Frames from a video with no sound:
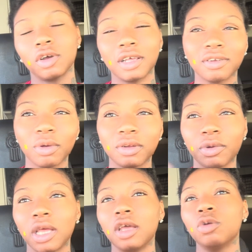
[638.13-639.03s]
because it wasn't
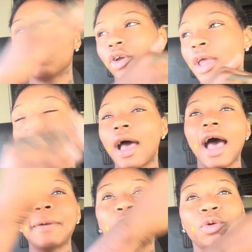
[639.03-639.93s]
really a U-turn.
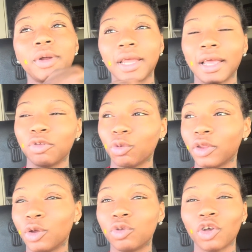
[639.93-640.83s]
I'm doing
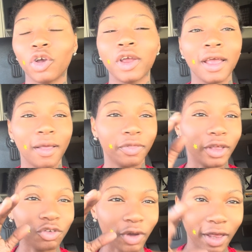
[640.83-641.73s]
the U-turn.
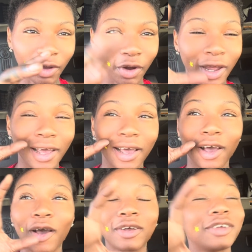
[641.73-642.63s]
The trailer
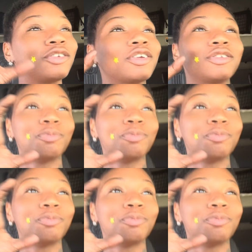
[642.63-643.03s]
just